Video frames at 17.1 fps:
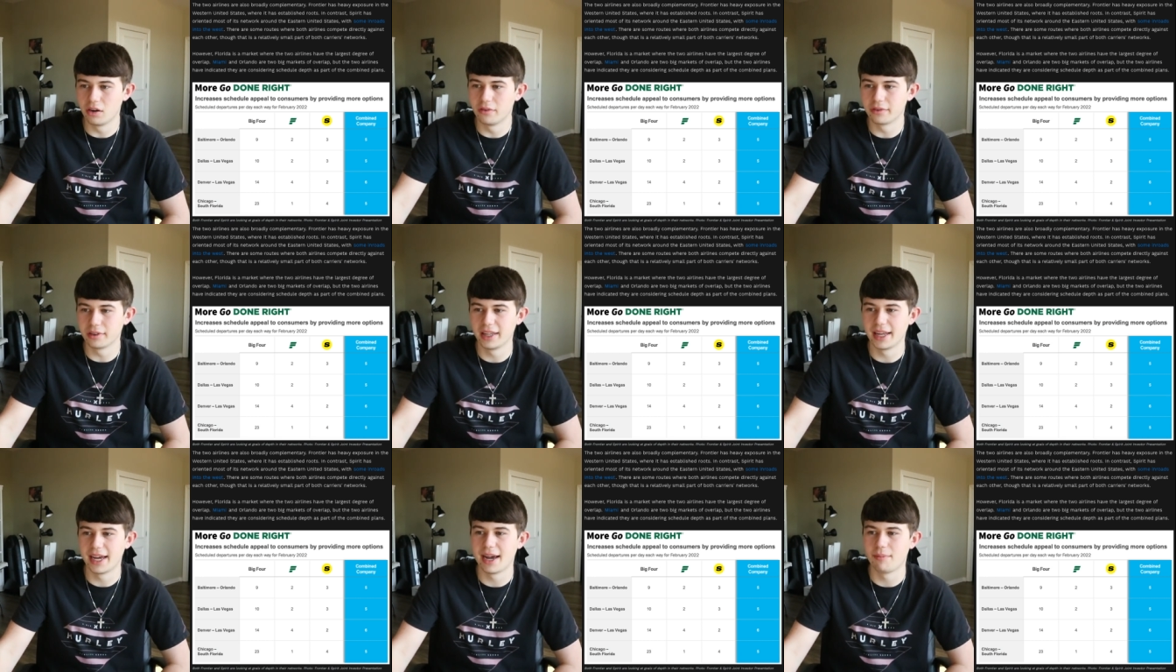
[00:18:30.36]

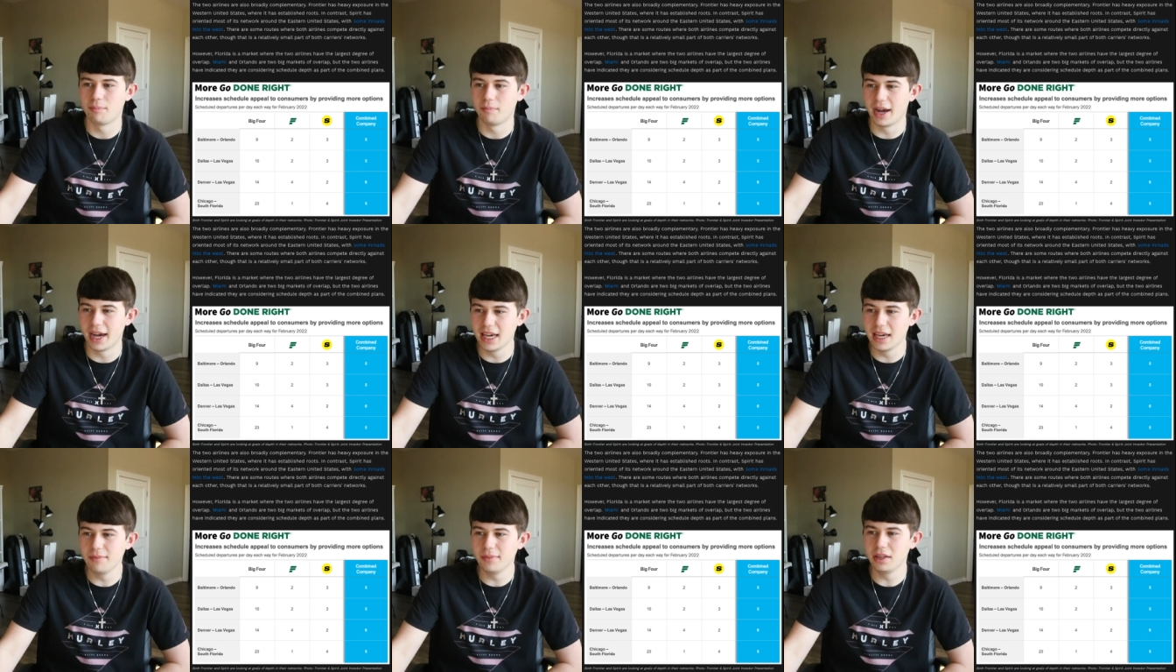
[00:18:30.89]
overlap.
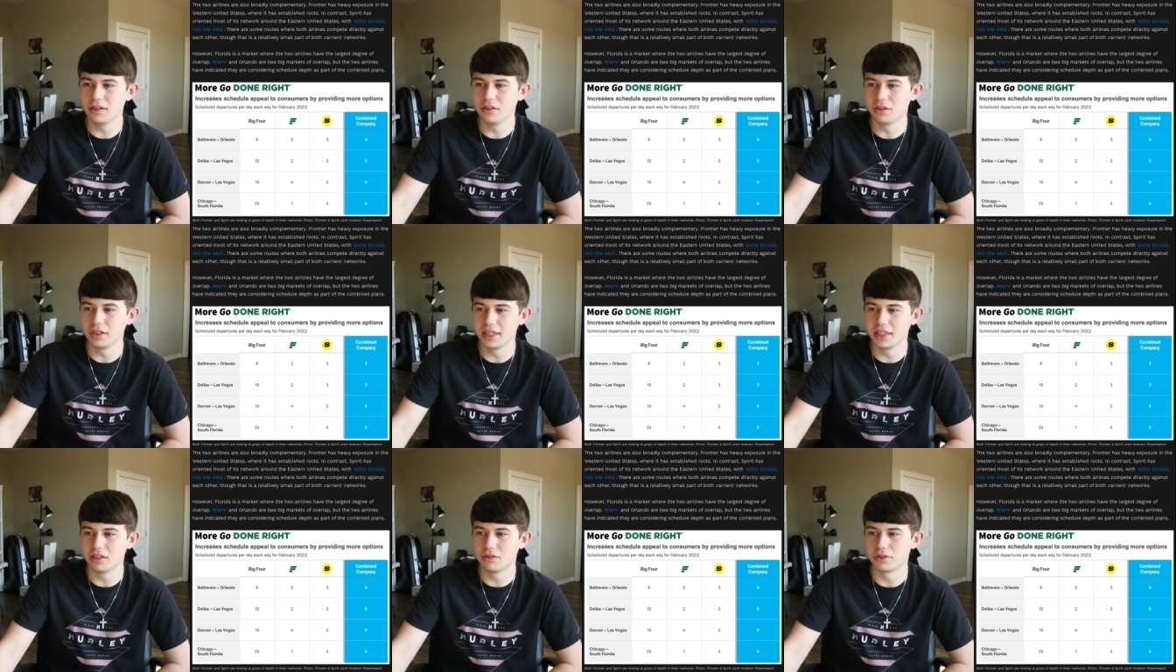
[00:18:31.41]
Miami and
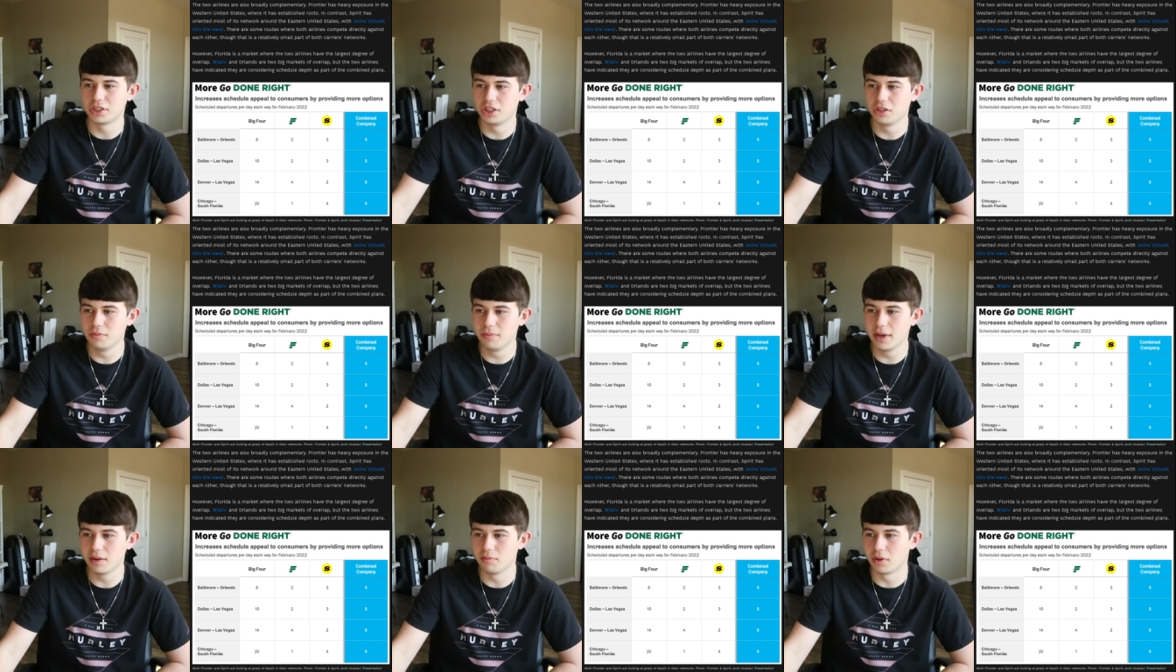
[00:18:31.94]
Orlando are
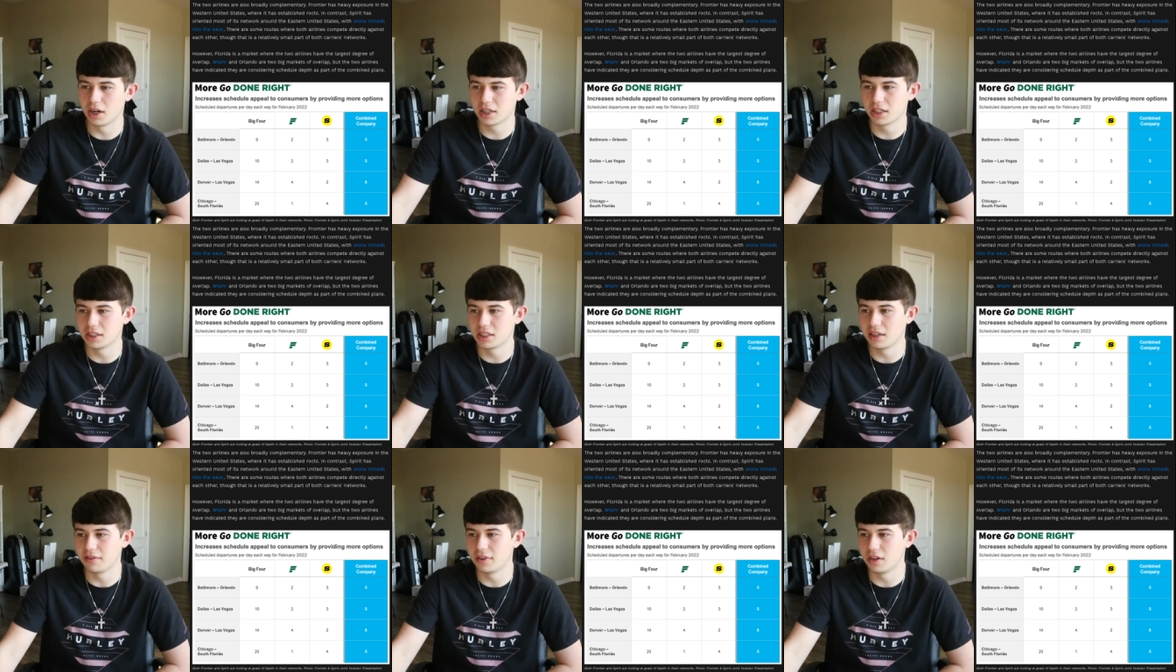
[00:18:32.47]
two big
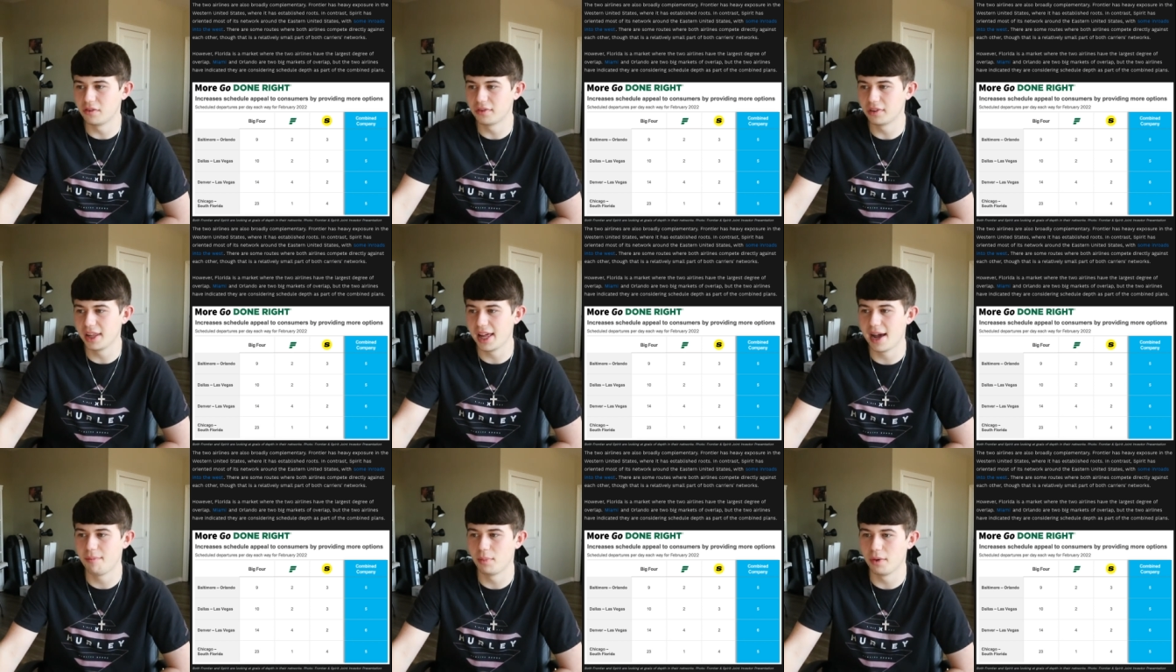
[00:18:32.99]
markets of
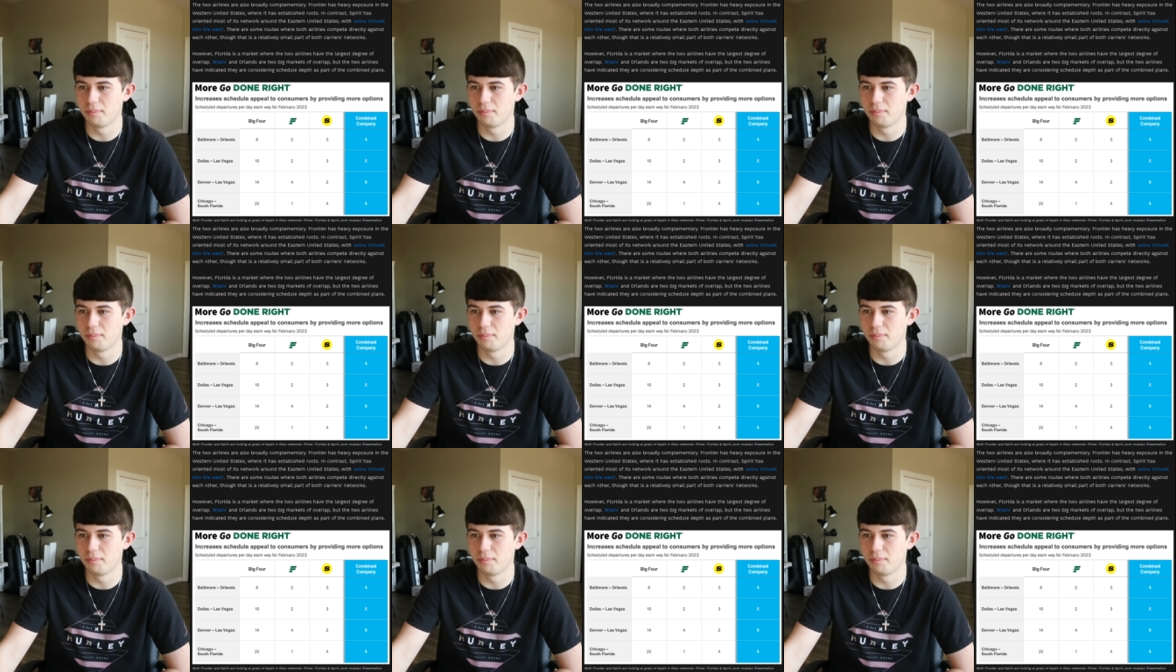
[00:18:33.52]
overlap,